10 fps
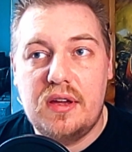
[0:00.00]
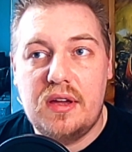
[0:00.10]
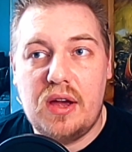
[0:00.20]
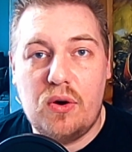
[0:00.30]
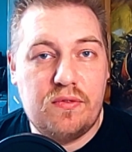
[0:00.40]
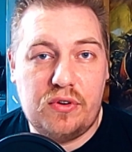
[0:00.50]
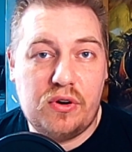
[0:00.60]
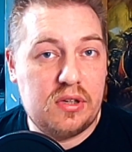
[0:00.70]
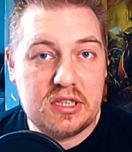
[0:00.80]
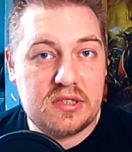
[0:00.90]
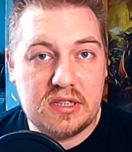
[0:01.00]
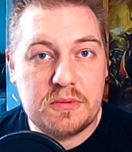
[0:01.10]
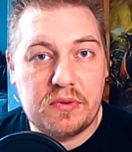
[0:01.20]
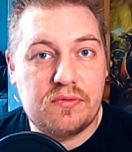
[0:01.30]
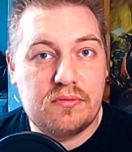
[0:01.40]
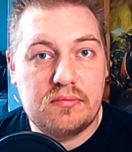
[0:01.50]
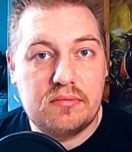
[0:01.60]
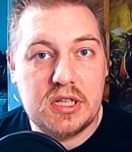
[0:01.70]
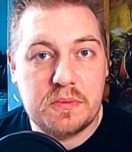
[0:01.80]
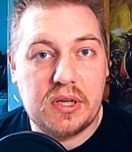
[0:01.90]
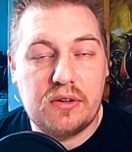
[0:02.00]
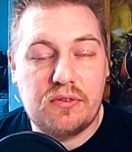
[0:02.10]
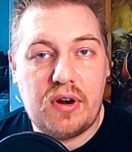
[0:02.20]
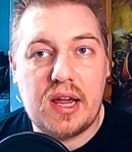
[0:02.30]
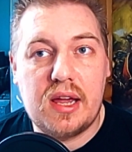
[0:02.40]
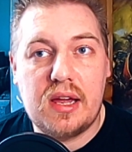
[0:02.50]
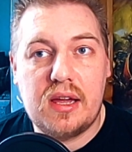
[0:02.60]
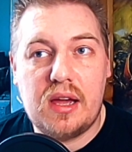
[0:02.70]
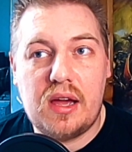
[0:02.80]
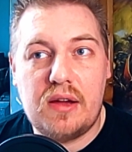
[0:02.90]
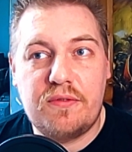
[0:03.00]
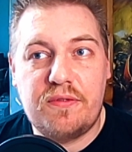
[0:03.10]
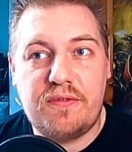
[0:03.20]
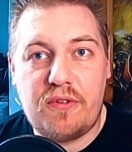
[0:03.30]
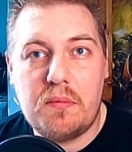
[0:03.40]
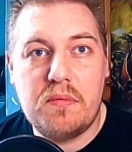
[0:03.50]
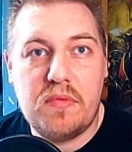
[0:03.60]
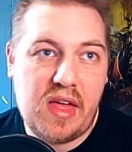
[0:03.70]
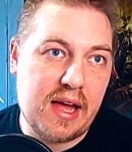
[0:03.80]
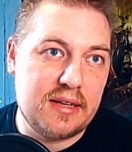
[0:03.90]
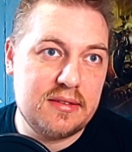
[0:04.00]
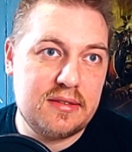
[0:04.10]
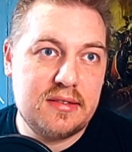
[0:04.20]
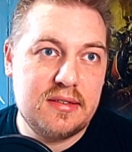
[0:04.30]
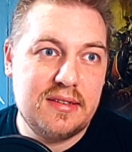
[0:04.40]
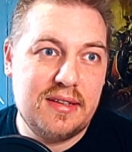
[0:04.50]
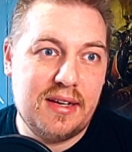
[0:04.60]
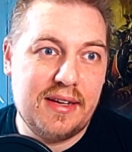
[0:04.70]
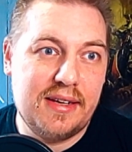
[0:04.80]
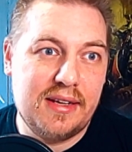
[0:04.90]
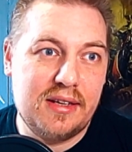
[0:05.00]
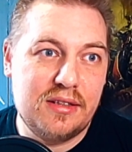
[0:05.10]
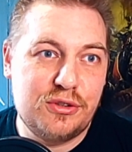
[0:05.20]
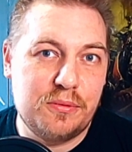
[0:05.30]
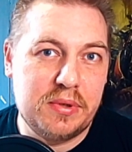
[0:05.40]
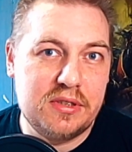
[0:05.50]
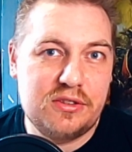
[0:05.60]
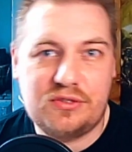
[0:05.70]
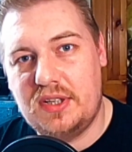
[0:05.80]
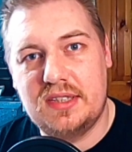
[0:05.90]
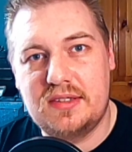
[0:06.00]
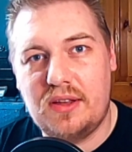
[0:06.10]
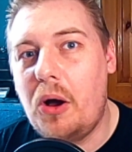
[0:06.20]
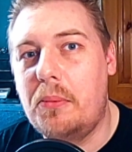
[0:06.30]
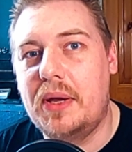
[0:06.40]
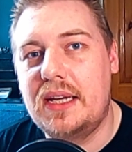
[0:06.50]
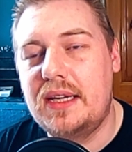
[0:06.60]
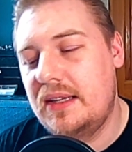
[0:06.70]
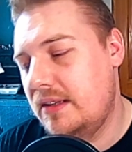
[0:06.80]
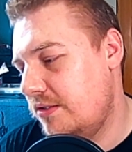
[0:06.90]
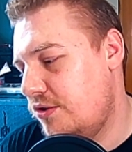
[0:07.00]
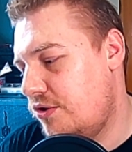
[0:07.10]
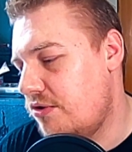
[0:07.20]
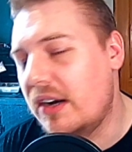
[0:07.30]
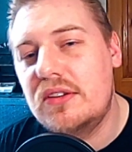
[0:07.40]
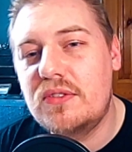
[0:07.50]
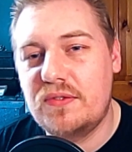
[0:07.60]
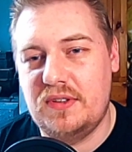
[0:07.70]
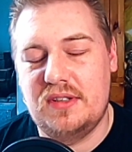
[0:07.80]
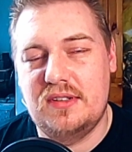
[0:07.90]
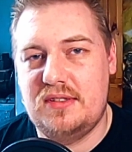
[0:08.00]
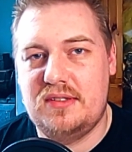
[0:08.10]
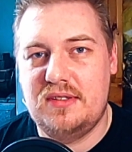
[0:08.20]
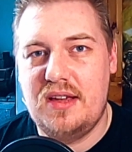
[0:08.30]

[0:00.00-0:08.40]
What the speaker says: overall, it's been great. From that, jumping straight into the hobby, transfers.